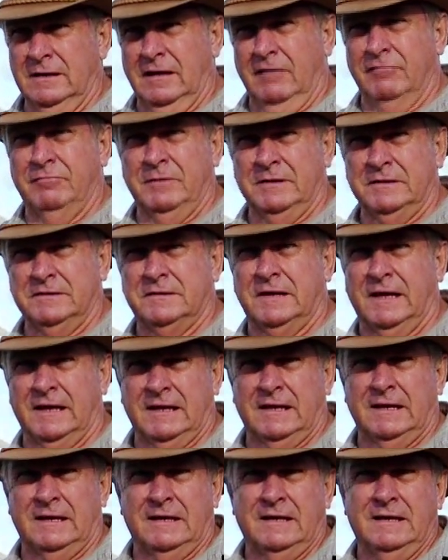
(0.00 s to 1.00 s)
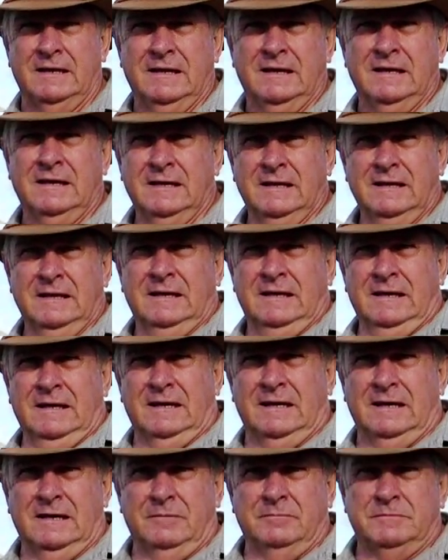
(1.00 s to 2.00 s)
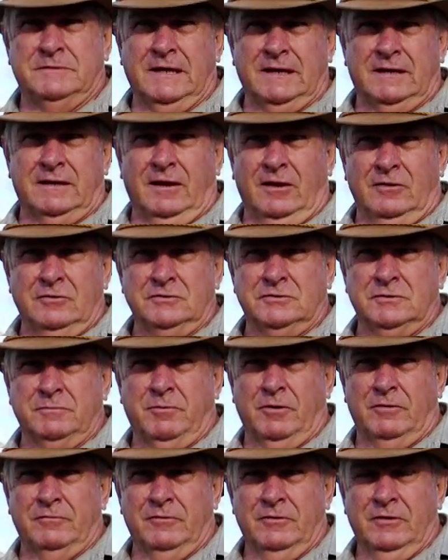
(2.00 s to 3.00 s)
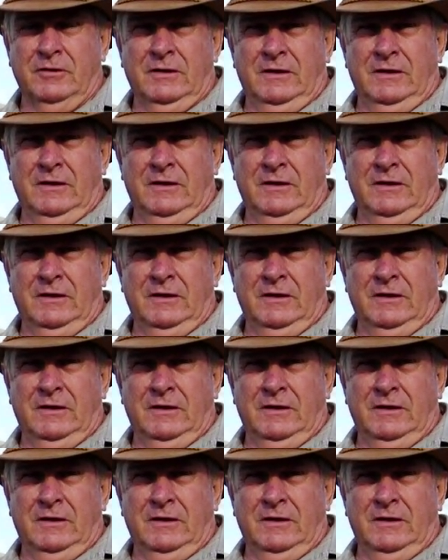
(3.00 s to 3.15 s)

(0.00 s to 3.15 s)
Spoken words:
government's taken ownership of.